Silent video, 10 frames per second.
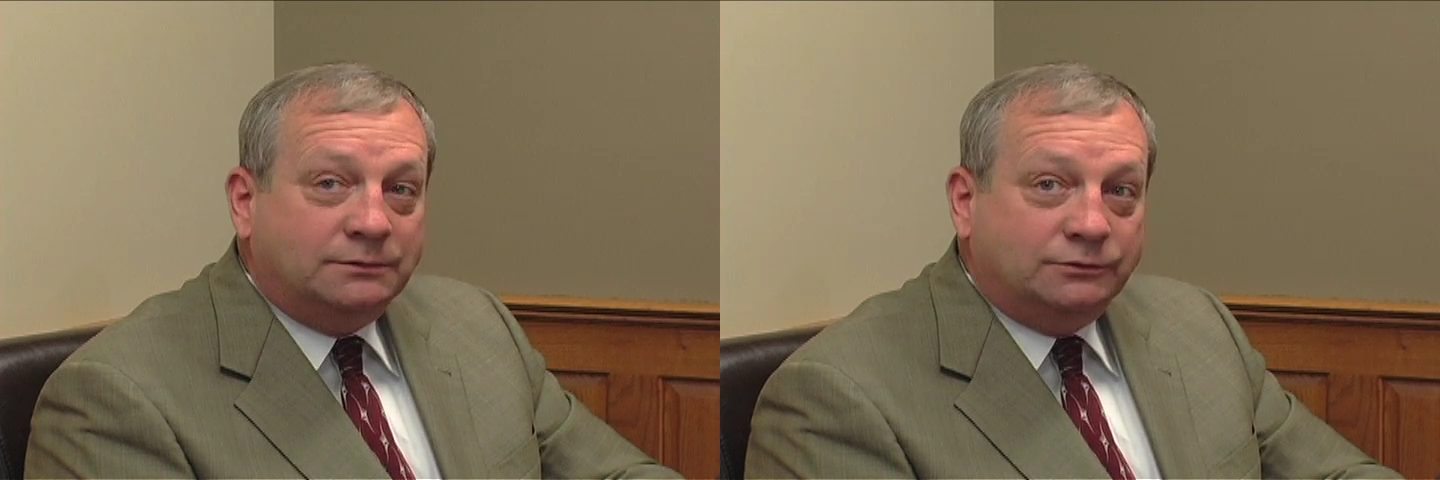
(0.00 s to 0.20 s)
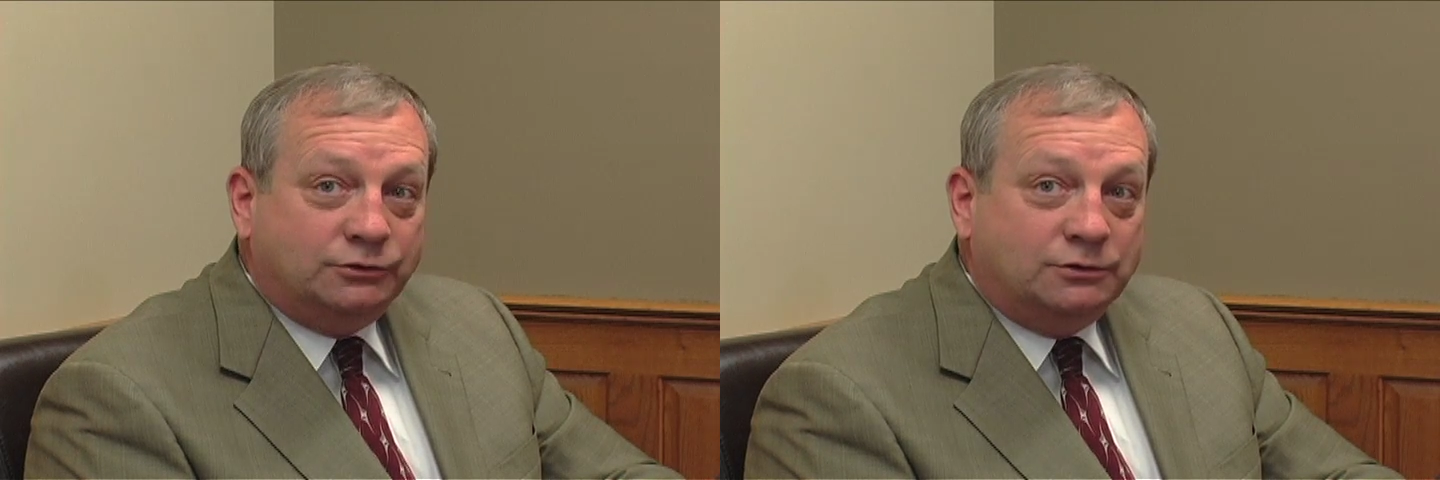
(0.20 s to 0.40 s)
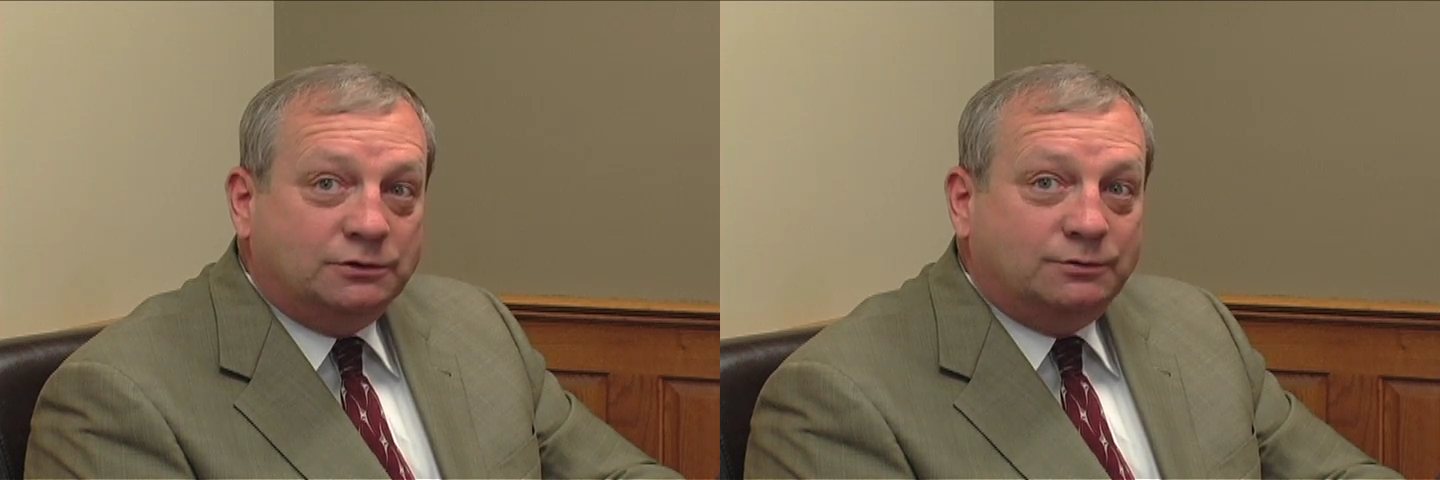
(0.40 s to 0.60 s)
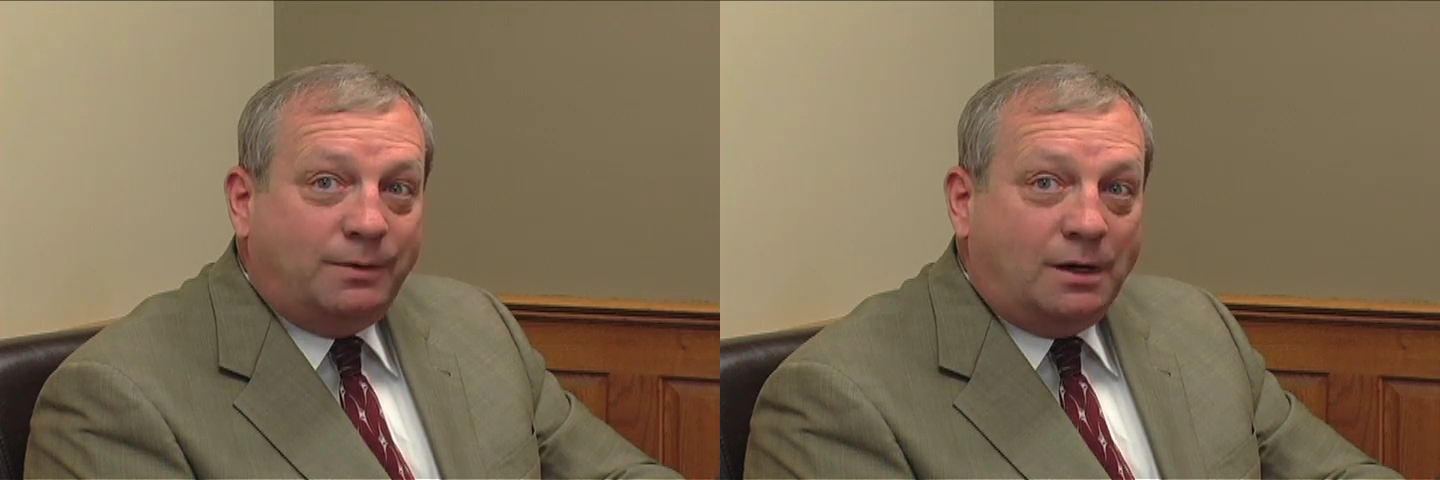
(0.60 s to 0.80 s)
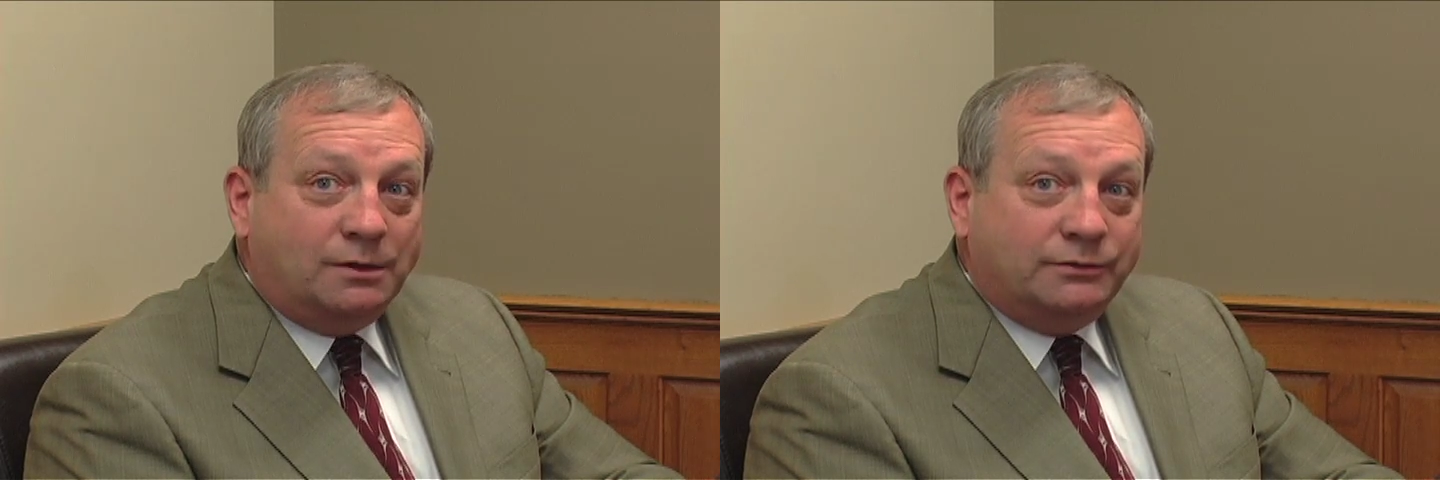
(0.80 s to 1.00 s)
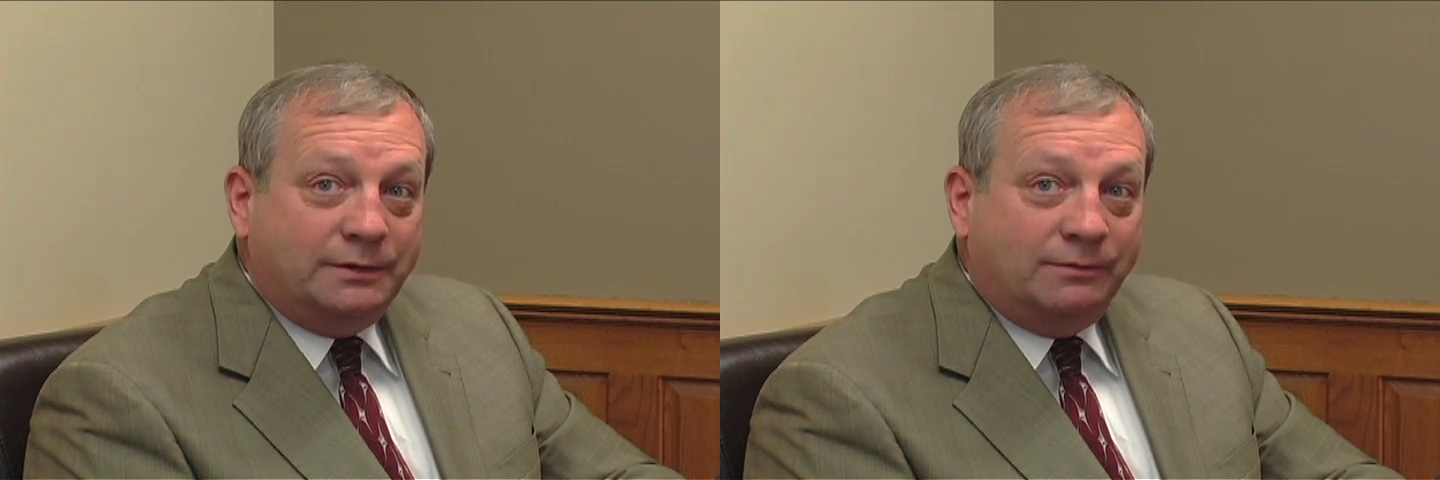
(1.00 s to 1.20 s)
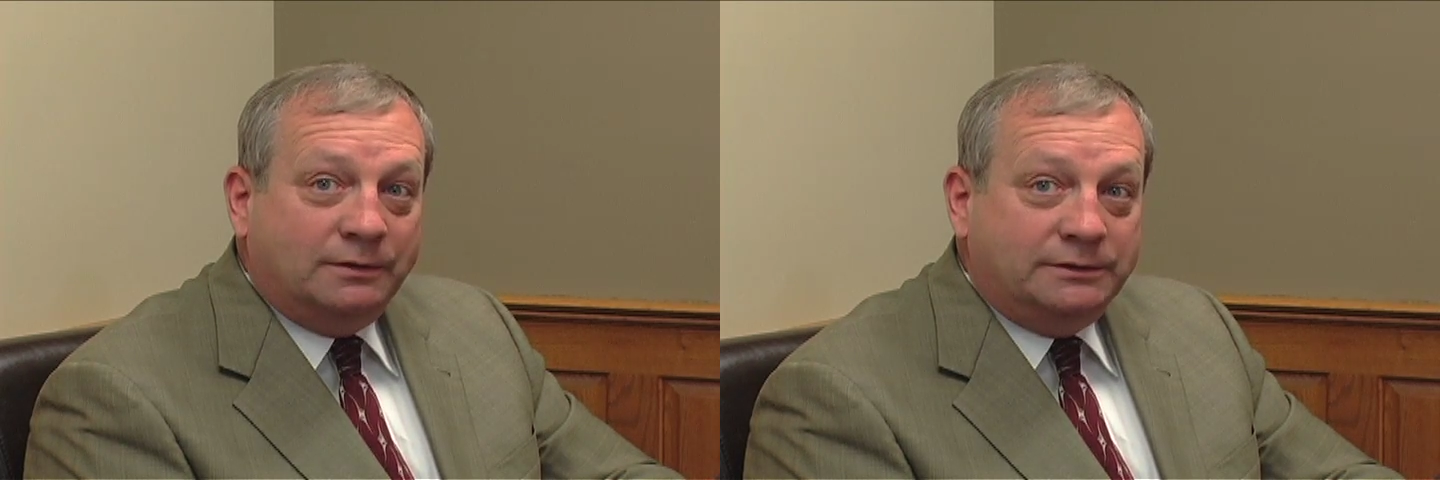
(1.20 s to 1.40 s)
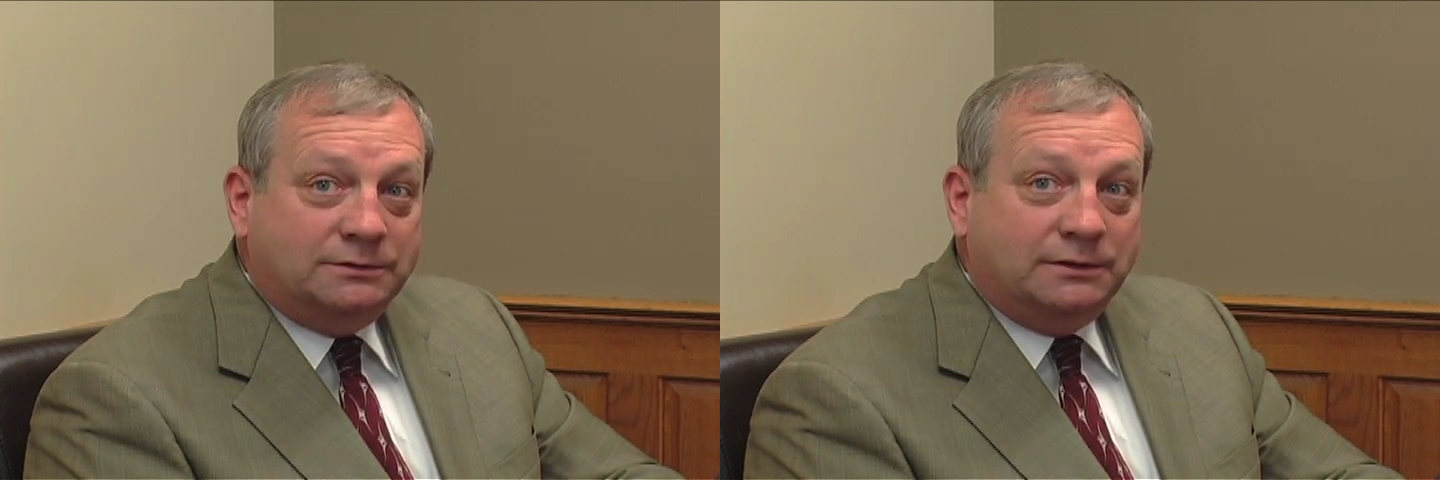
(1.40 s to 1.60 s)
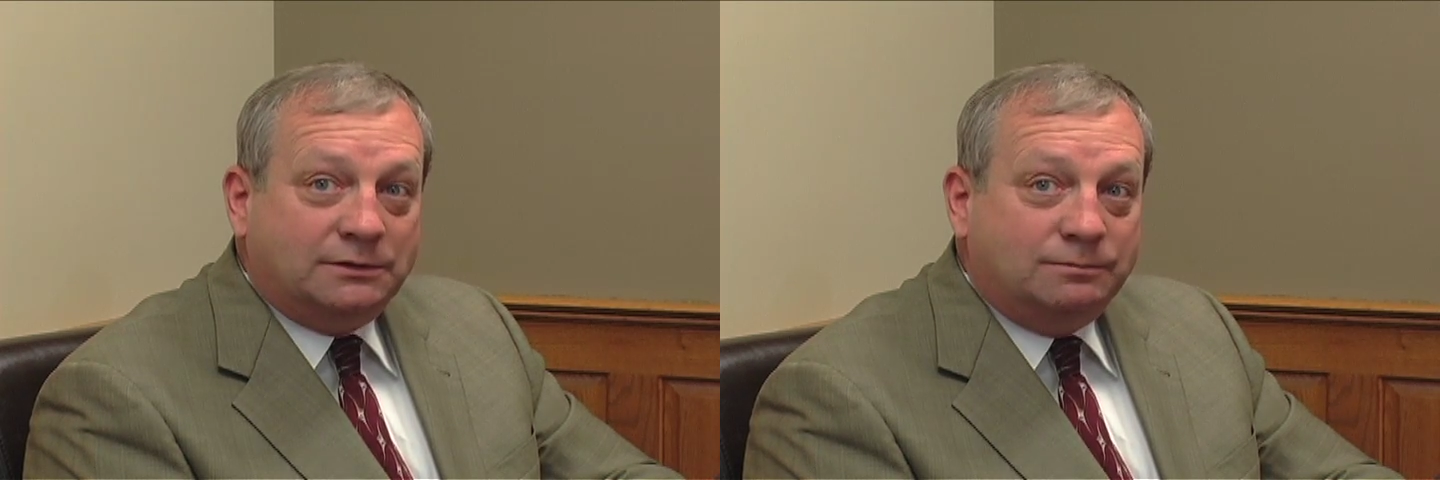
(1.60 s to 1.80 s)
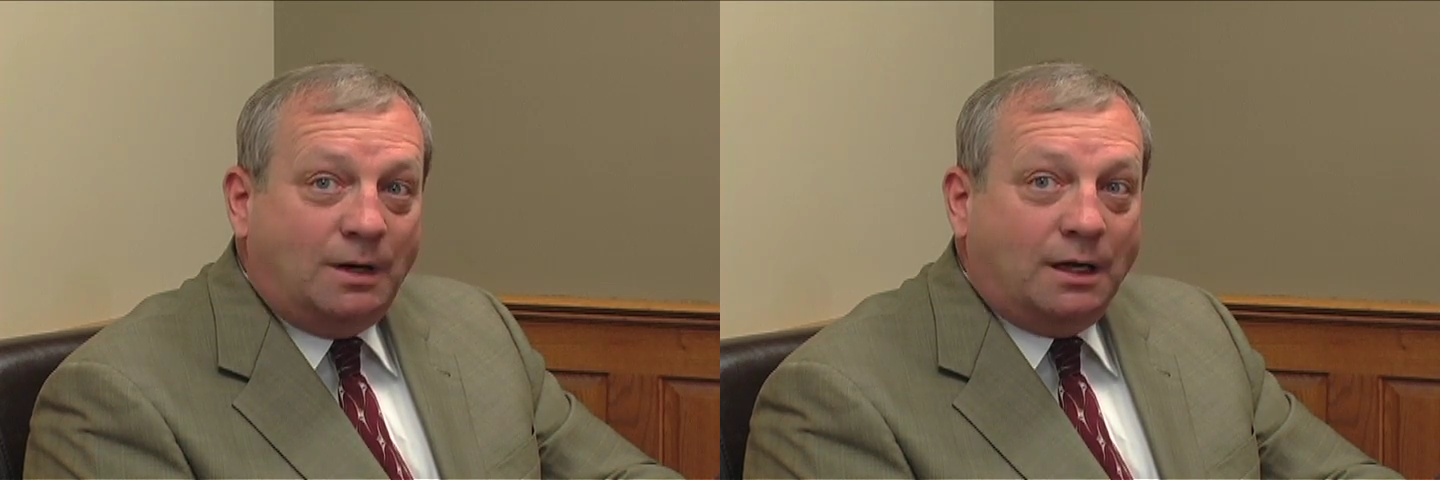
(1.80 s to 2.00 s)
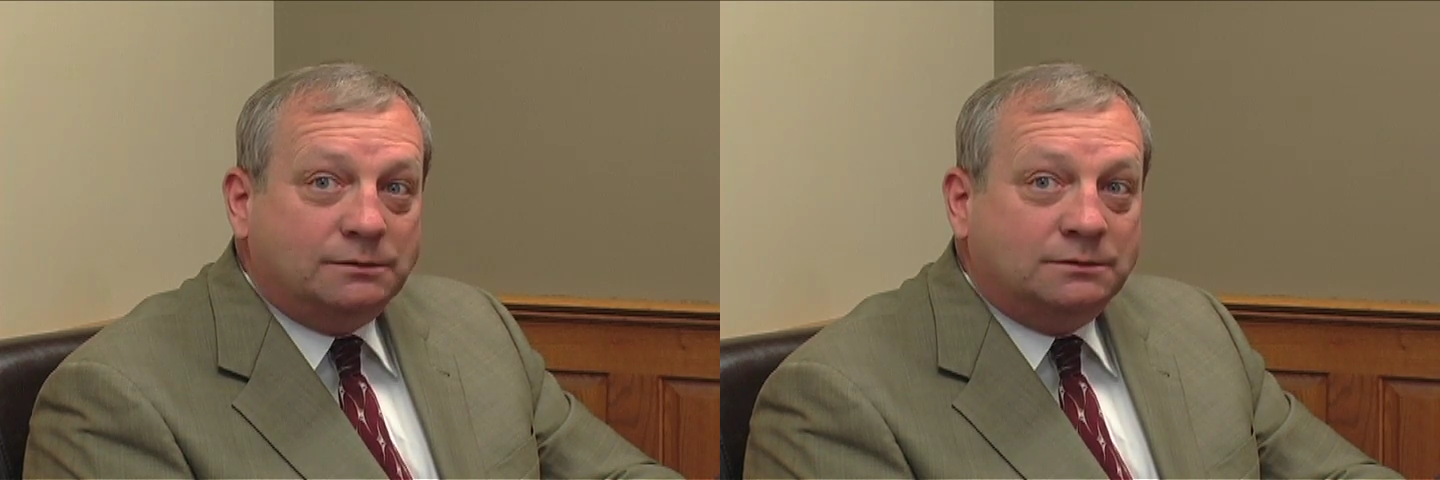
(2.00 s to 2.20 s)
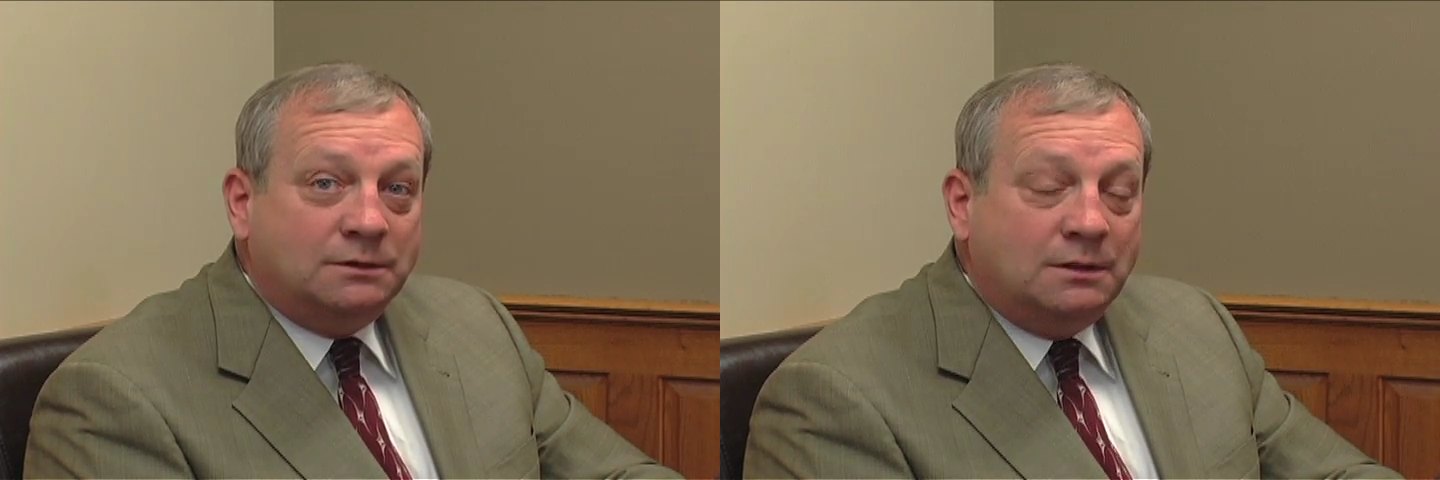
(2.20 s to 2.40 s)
insurance policy of at least 6 months.